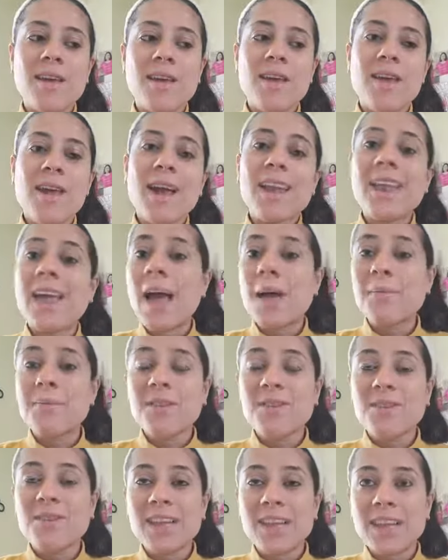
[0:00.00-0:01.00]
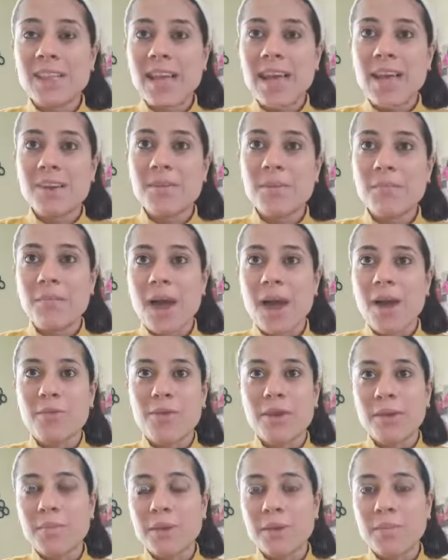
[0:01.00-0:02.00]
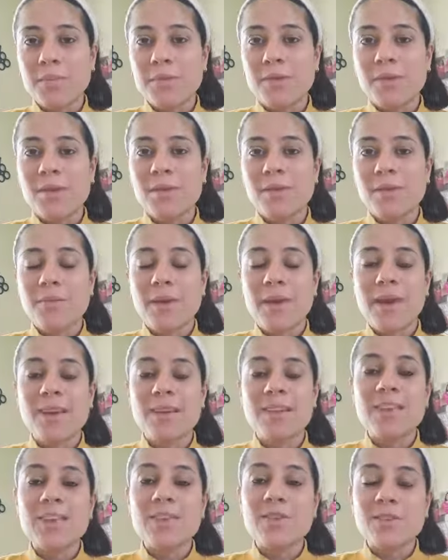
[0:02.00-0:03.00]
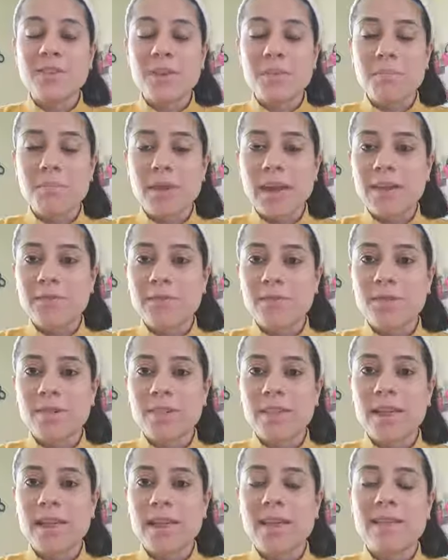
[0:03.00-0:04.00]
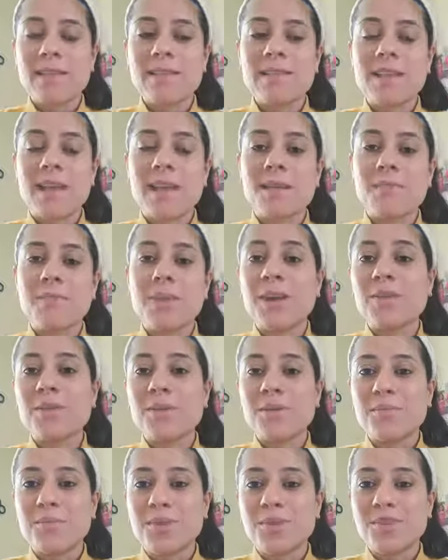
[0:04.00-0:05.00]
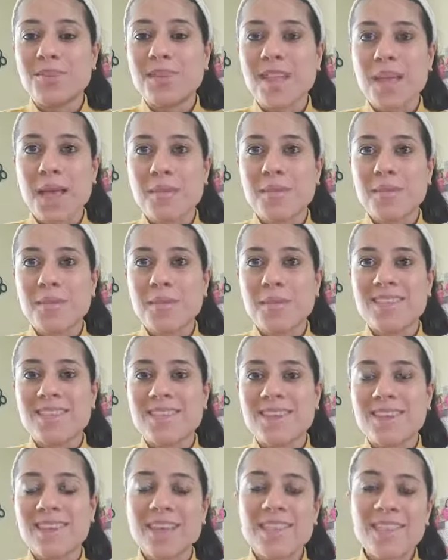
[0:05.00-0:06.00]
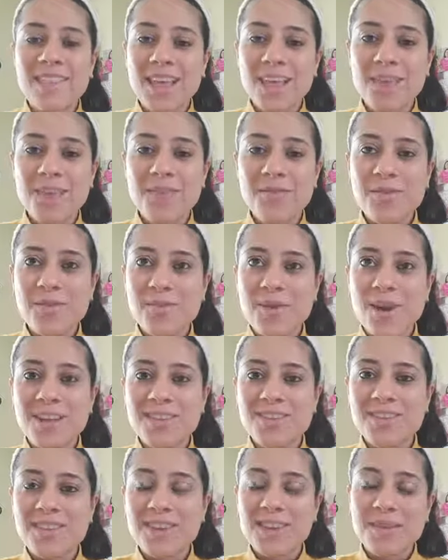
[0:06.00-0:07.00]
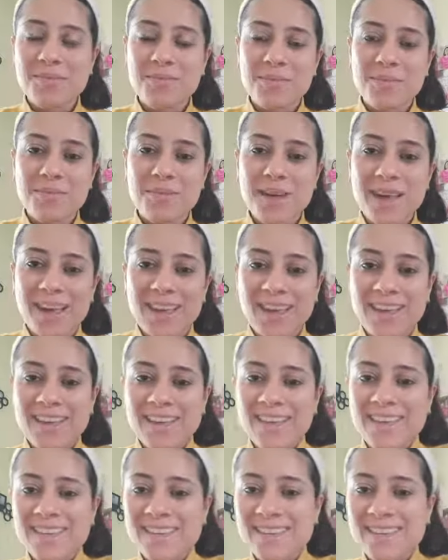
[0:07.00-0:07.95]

And I absolutely love empowering people by teaching them mindfulness and better emotional habits. Thank you for watching. Bye-bye.